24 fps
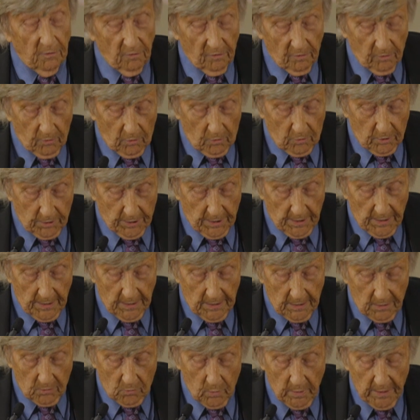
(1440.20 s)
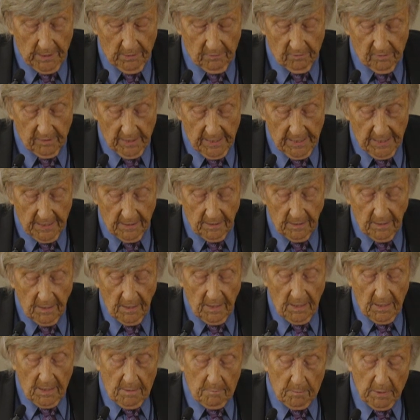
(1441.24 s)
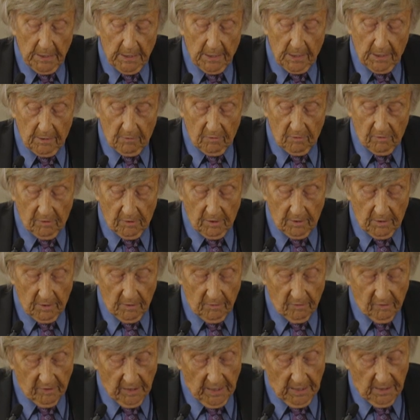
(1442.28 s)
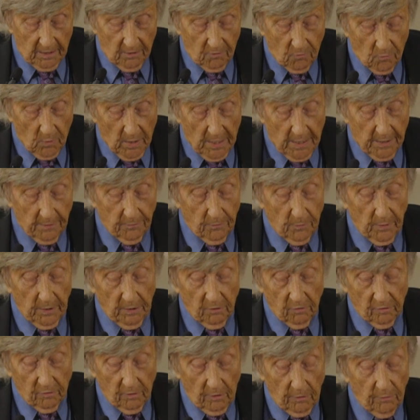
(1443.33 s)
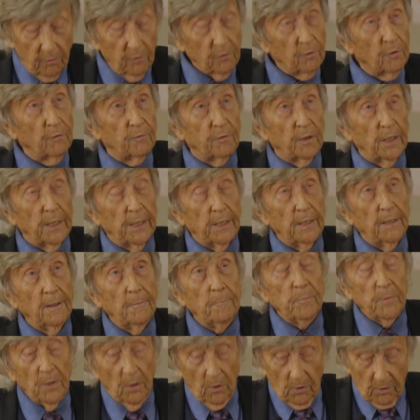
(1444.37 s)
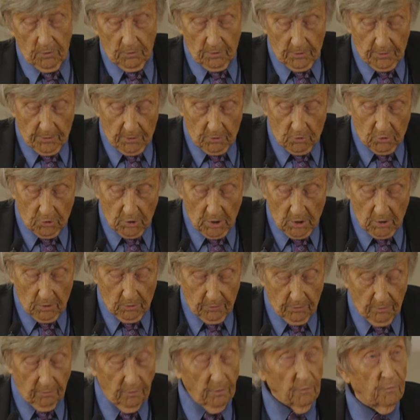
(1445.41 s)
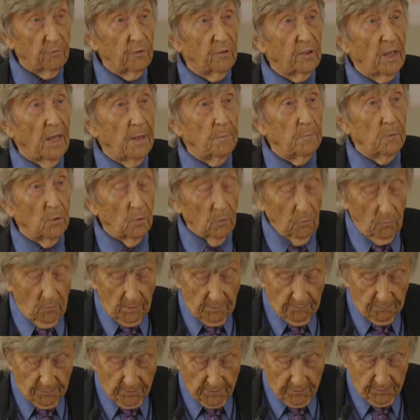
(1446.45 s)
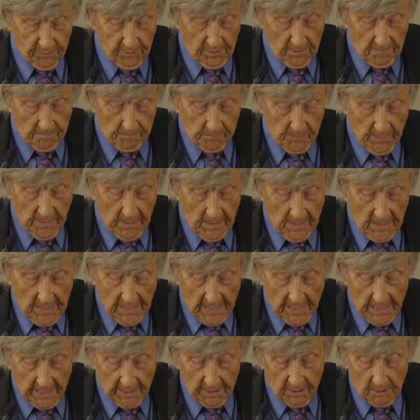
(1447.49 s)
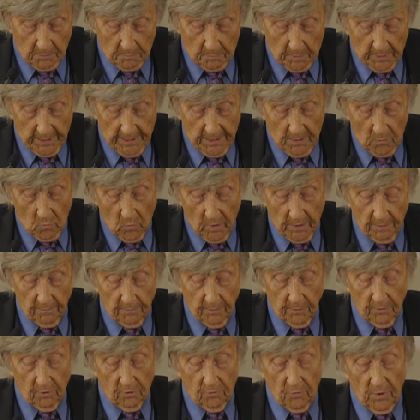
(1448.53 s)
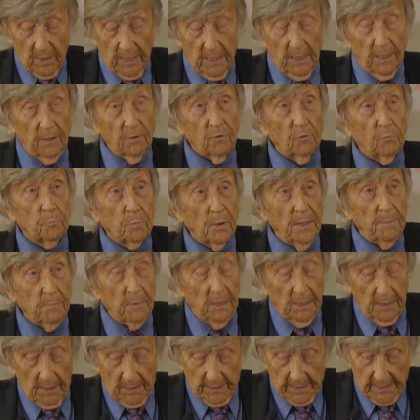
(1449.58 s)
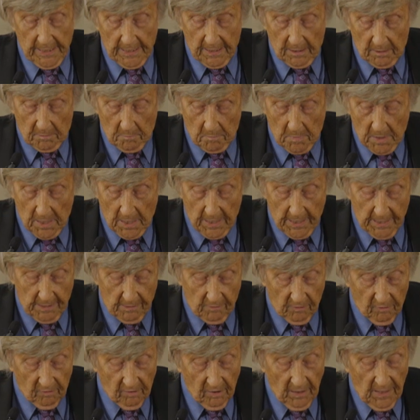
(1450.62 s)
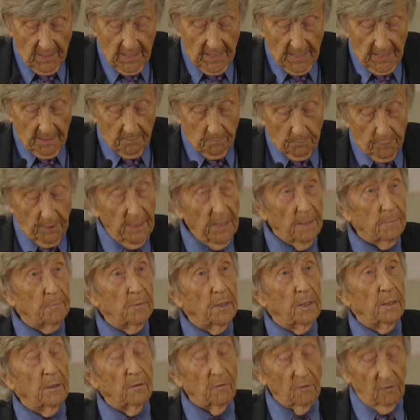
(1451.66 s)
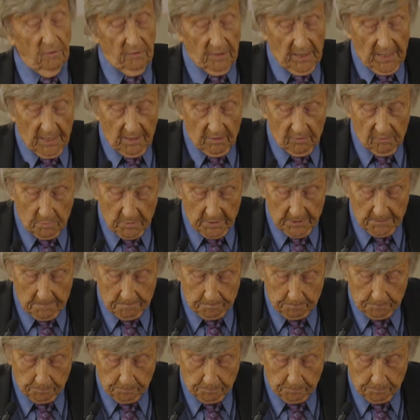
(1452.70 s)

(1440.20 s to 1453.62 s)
slaughter in Queensland begins to descend rather exclusively onto the shoulders of Samuel Griffith, arguably one of Australia's premier legal minds and preeminent statesmen,